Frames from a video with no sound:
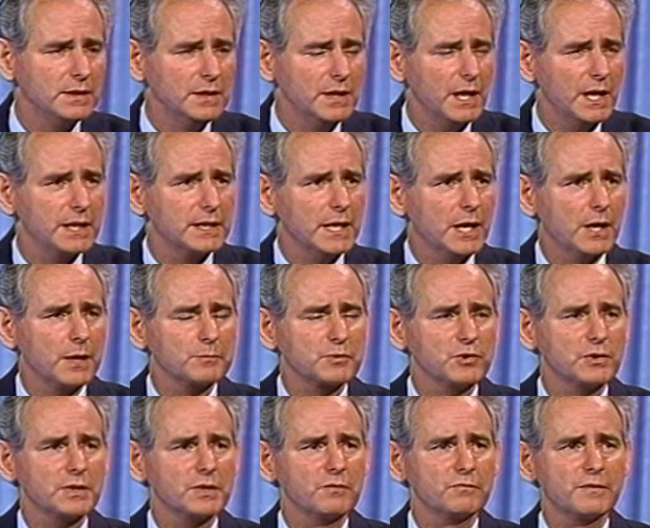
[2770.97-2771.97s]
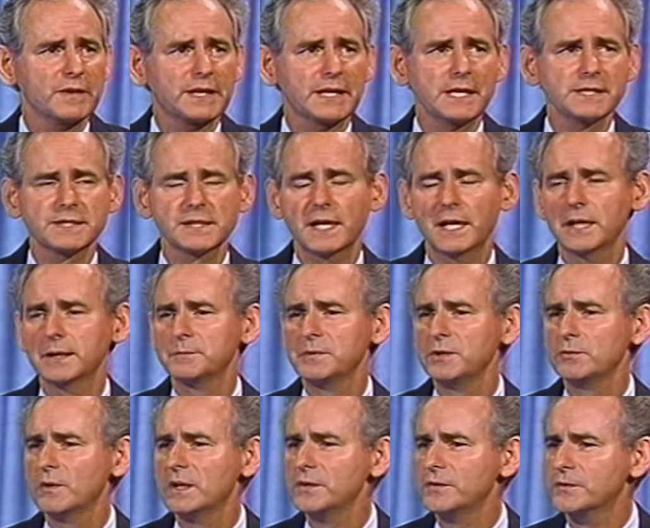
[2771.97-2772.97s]
And now I'm going on vacation. I had to
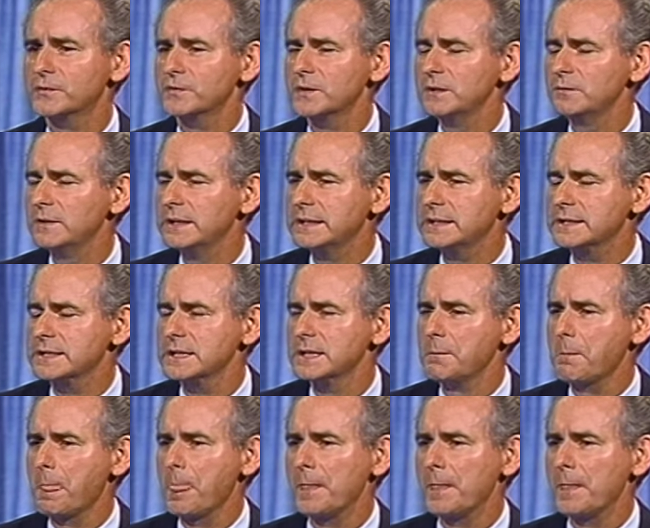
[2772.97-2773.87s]
be away three weeks.